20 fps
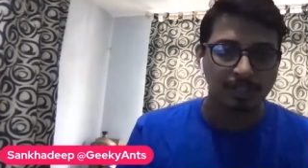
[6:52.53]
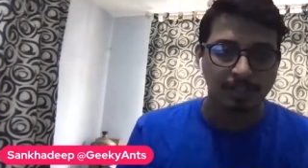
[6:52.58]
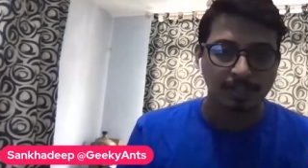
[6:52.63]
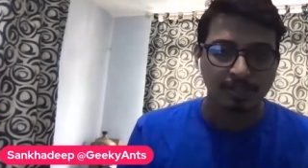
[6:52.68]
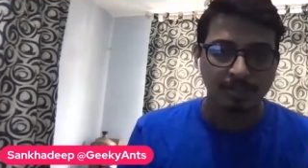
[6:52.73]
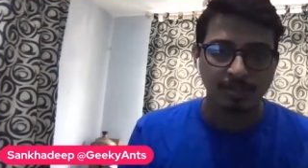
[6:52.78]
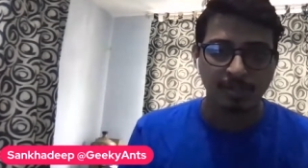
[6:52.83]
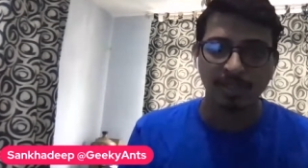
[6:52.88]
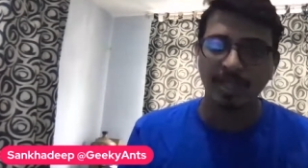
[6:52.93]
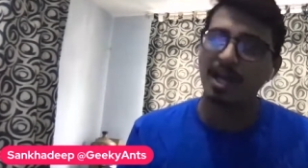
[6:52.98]

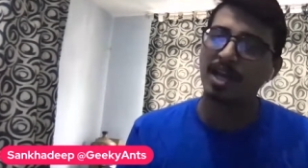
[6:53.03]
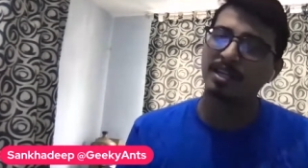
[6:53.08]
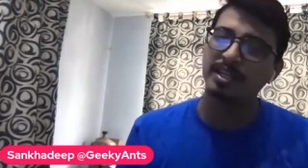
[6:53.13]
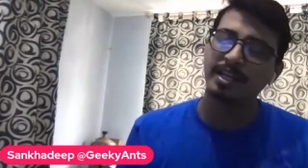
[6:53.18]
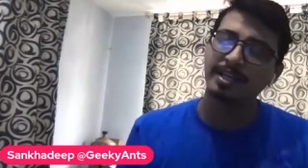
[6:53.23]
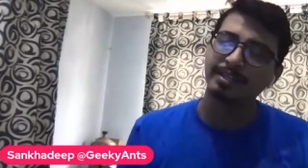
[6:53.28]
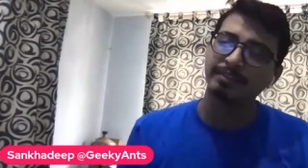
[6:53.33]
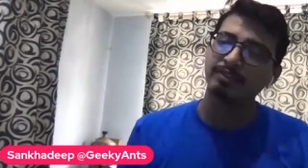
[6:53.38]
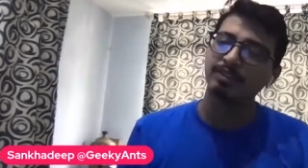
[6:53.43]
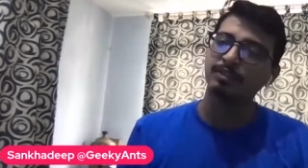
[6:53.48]
So yeah,
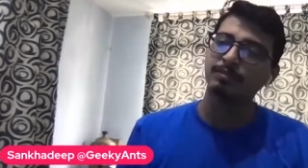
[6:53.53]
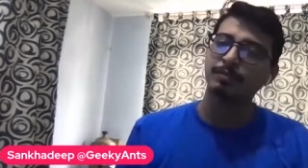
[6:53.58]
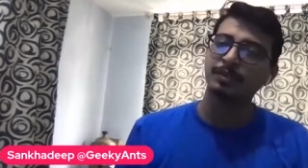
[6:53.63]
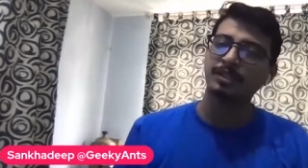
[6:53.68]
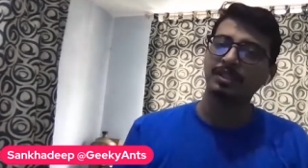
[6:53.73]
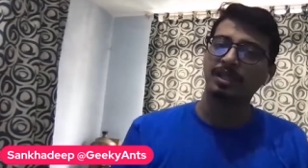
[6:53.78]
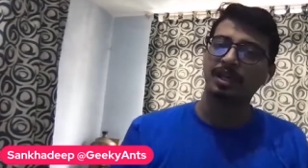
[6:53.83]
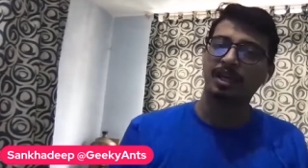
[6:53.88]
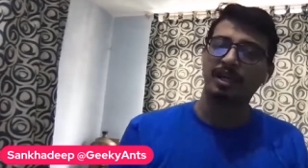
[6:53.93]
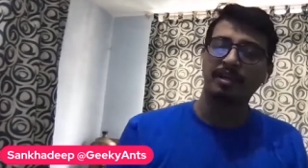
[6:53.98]
that was
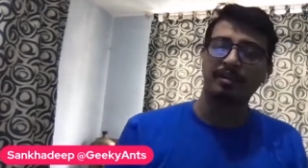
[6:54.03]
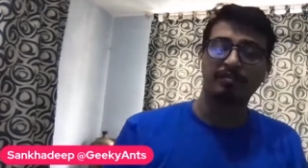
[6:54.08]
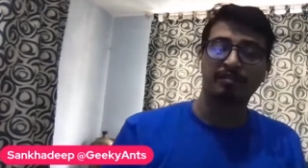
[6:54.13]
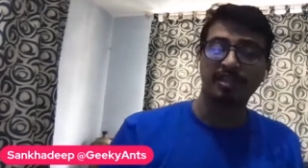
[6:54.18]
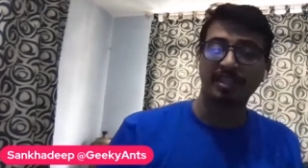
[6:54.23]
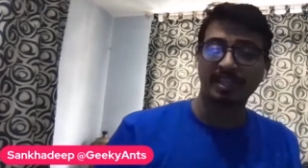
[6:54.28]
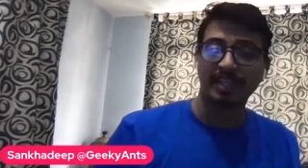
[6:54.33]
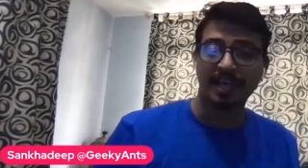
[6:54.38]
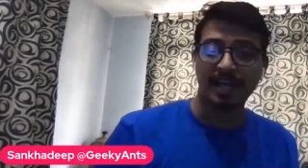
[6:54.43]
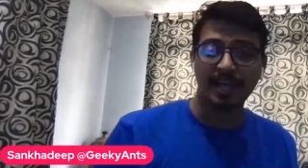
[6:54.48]
me.
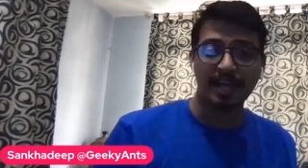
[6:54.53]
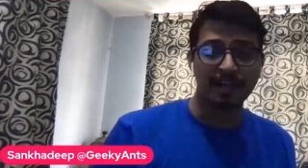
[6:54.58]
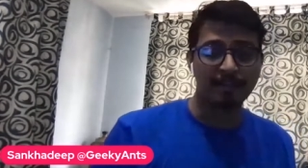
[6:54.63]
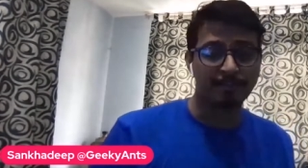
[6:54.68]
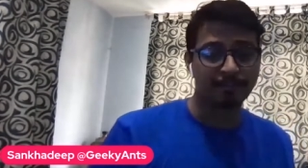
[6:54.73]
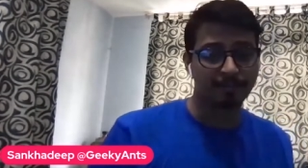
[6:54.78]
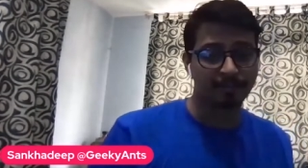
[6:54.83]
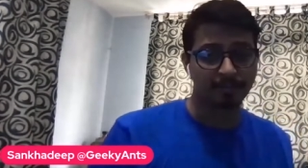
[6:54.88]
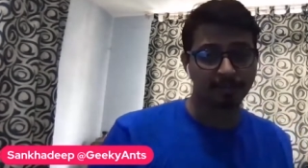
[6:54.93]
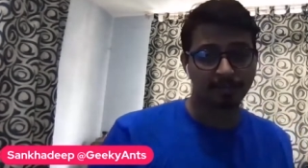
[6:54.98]
We
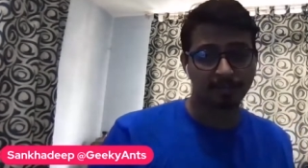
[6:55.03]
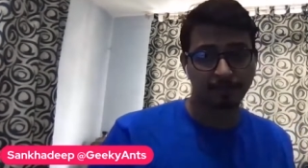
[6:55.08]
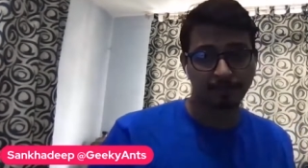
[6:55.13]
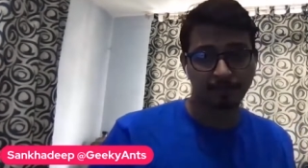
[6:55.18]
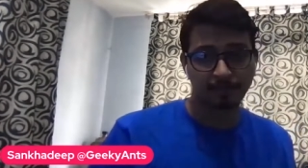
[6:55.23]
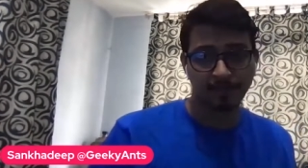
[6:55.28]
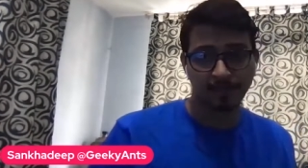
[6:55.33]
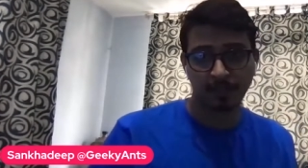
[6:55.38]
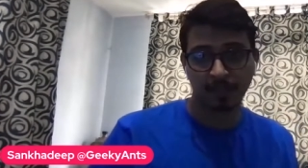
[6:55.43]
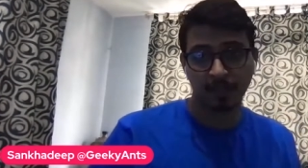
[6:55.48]
have a
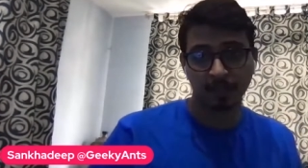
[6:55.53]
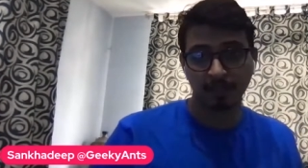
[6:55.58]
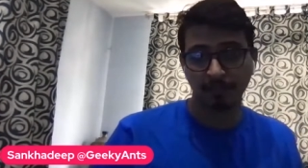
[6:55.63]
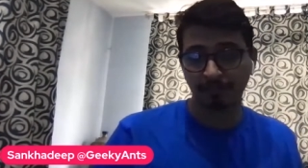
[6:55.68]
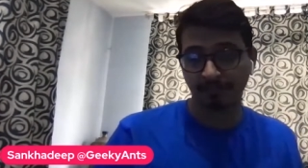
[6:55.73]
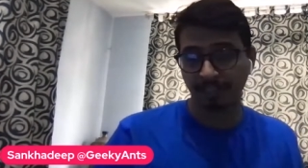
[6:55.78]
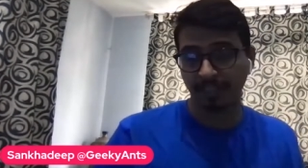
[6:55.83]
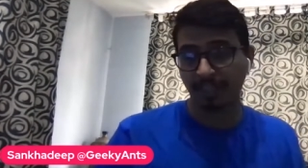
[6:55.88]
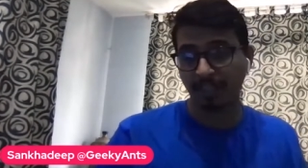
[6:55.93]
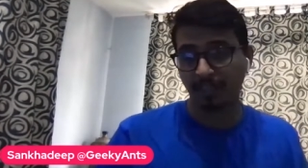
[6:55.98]
lot
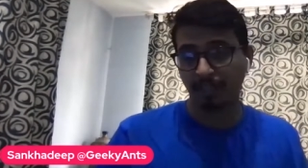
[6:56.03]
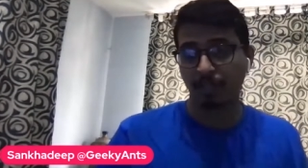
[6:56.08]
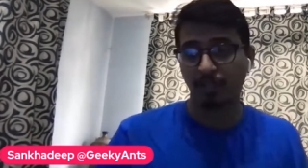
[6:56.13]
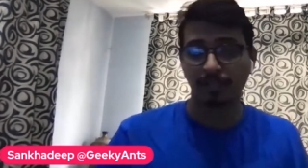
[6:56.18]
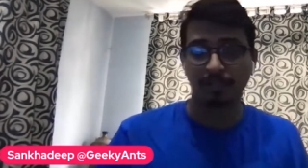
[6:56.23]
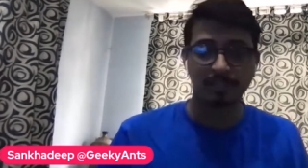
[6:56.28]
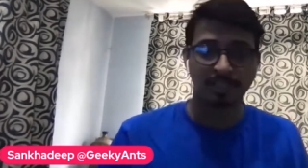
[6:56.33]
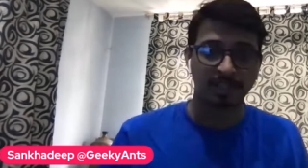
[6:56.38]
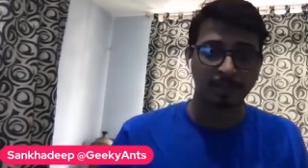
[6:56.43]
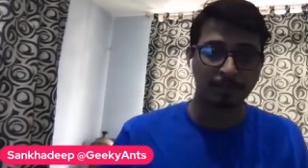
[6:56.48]
of great
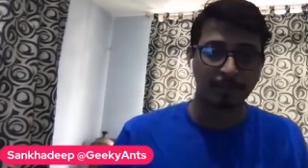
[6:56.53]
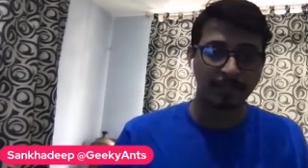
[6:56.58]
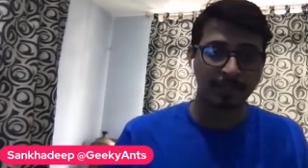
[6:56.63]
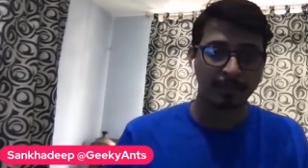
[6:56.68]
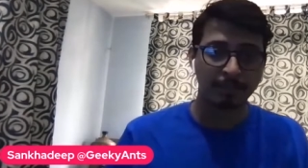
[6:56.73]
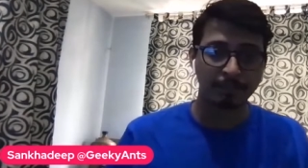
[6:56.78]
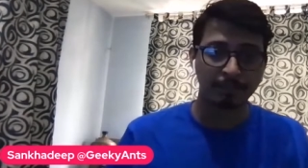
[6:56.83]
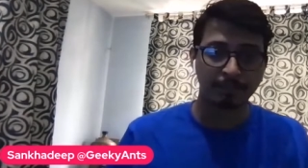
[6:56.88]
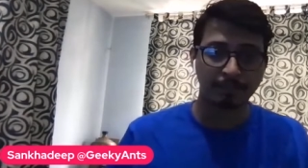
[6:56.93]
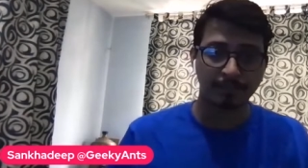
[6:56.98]
talks coming up.